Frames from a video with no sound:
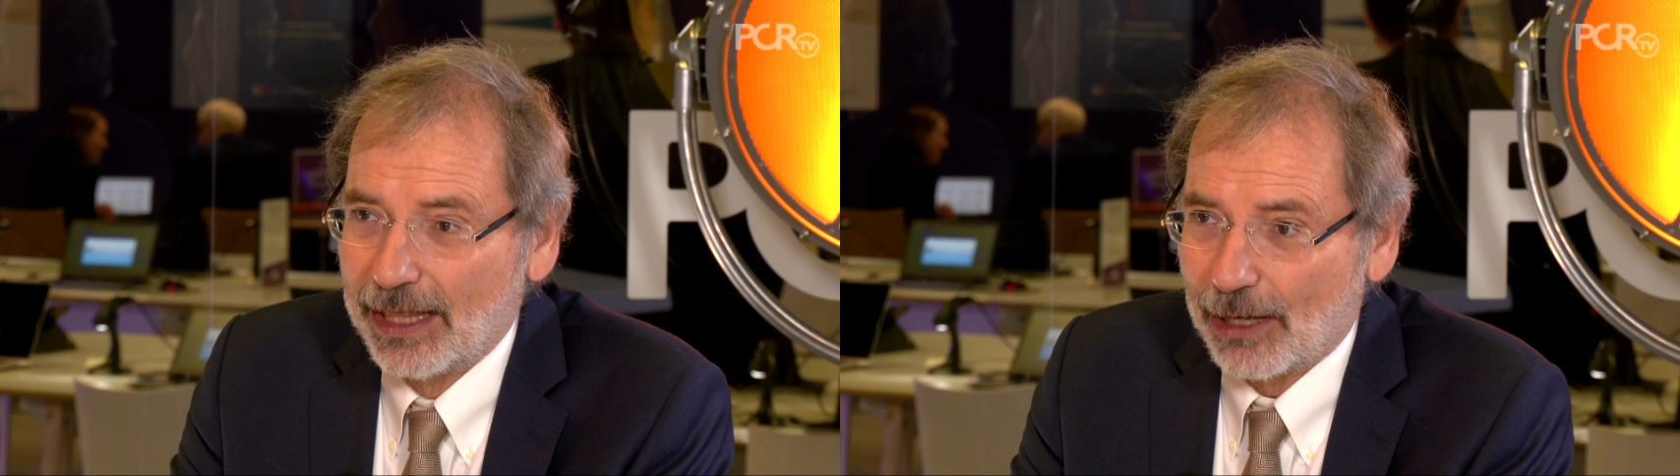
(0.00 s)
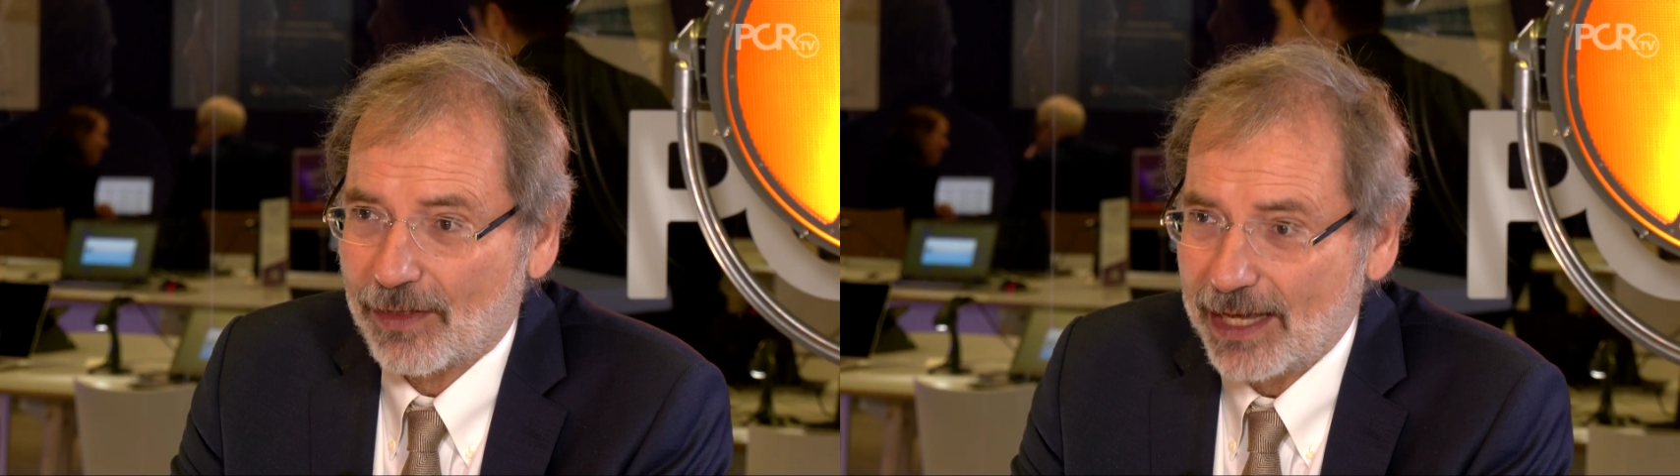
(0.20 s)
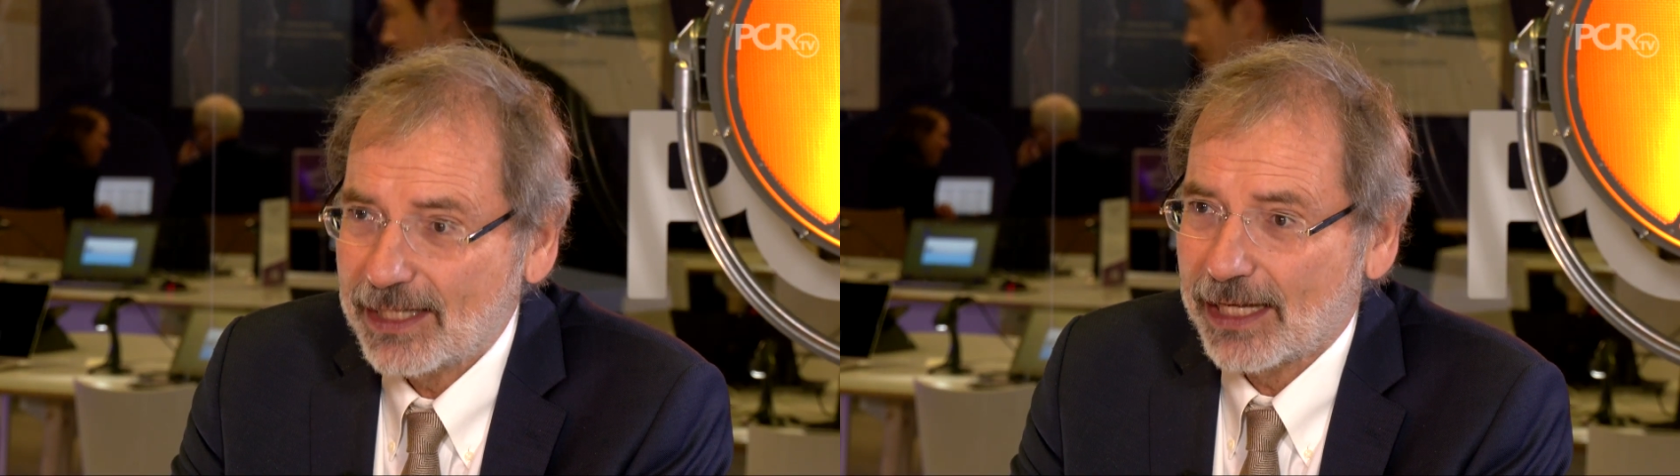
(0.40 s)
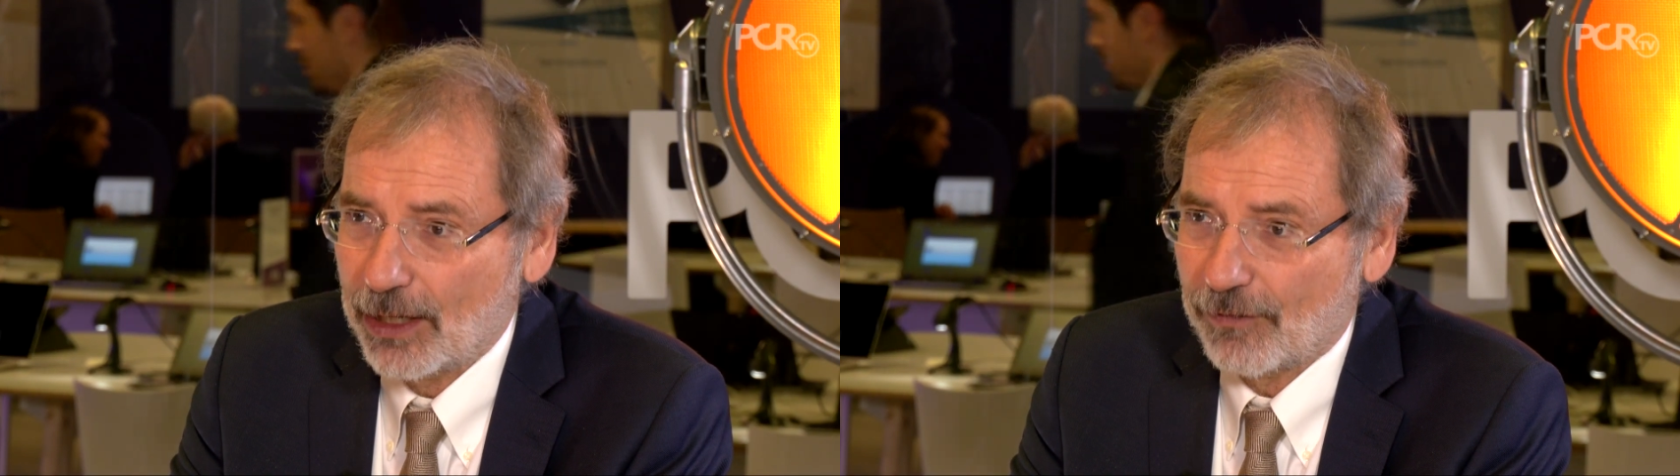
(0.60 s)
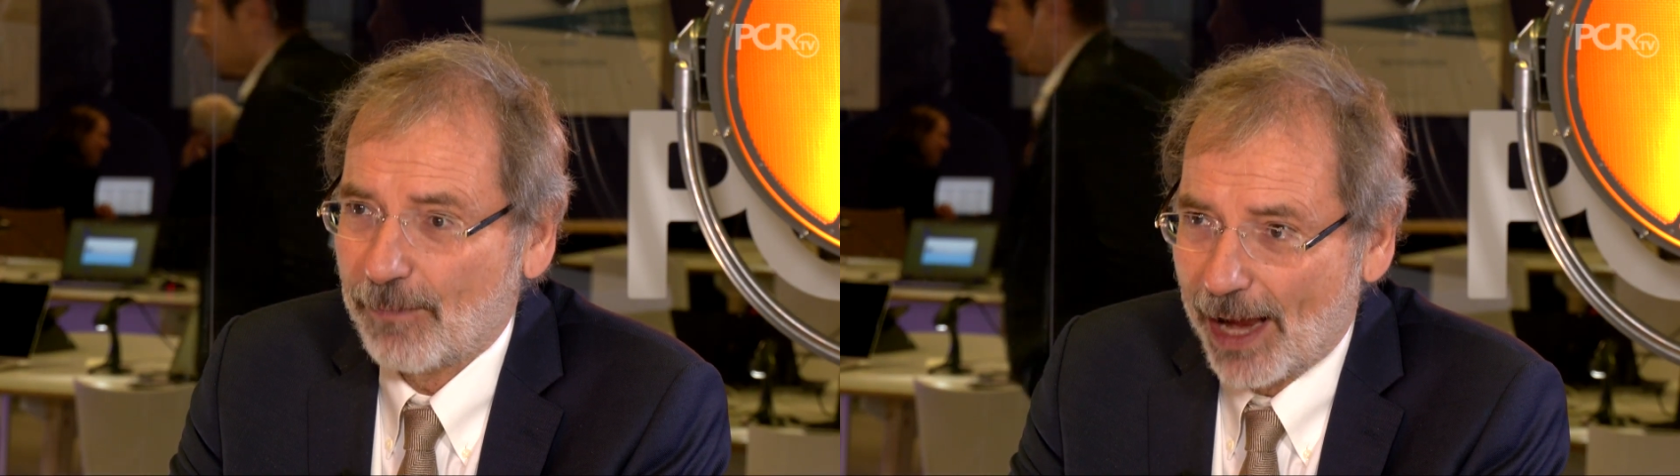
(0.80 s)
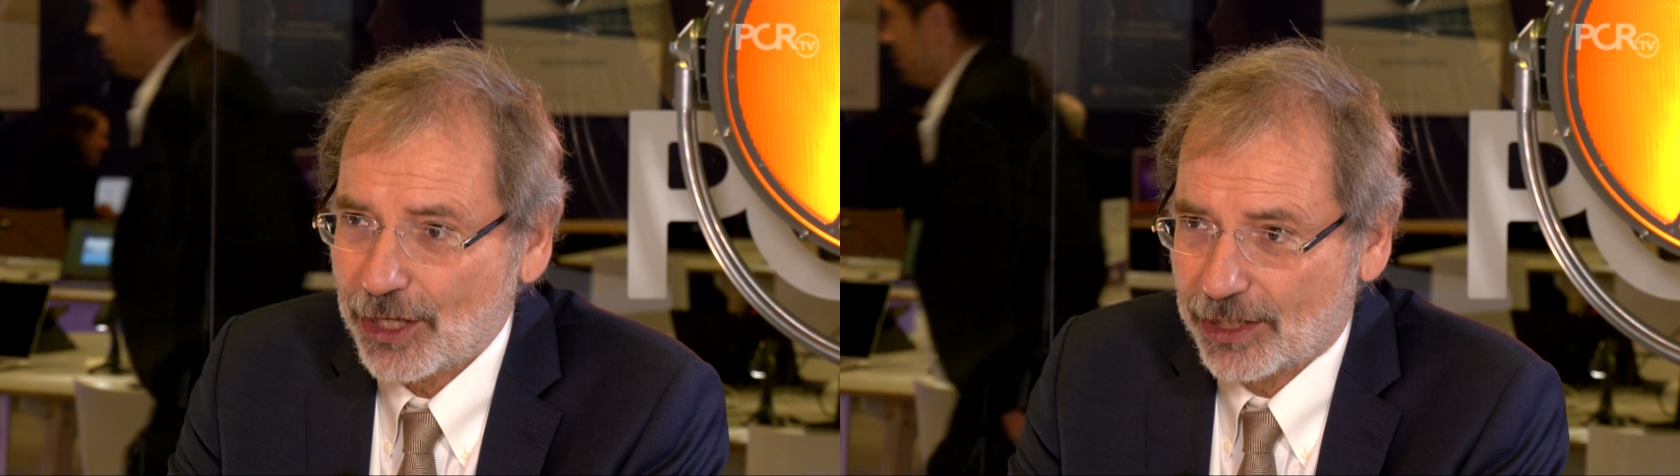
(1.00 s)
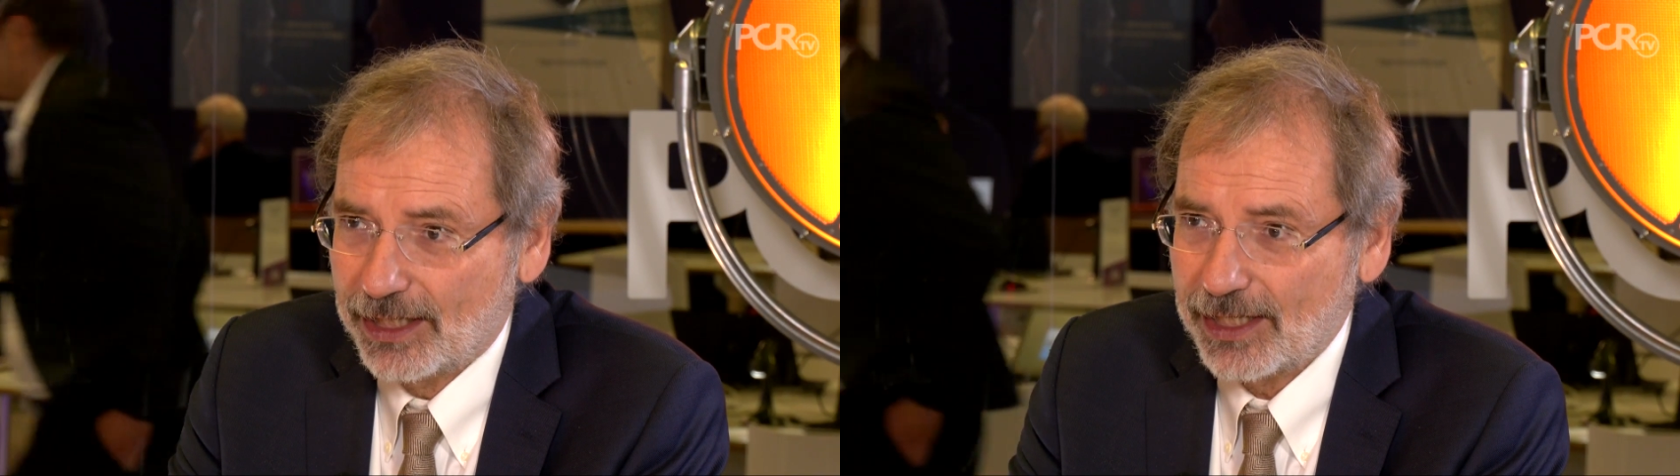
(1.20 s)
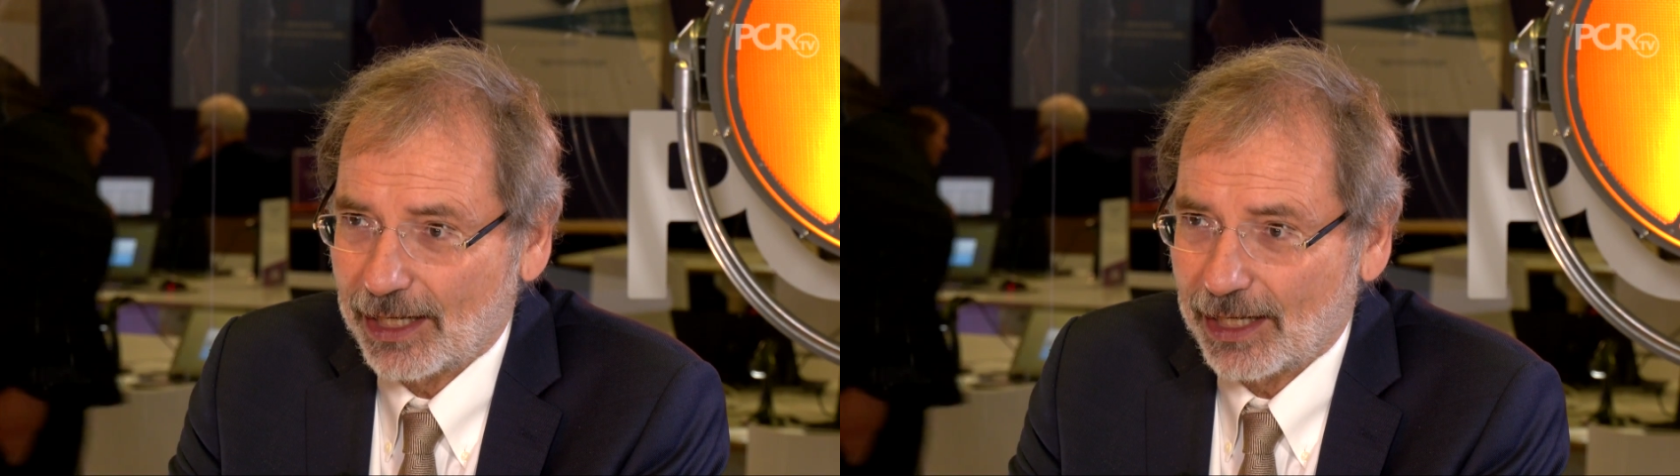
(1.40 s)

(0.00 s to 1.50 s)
now these kind of patients.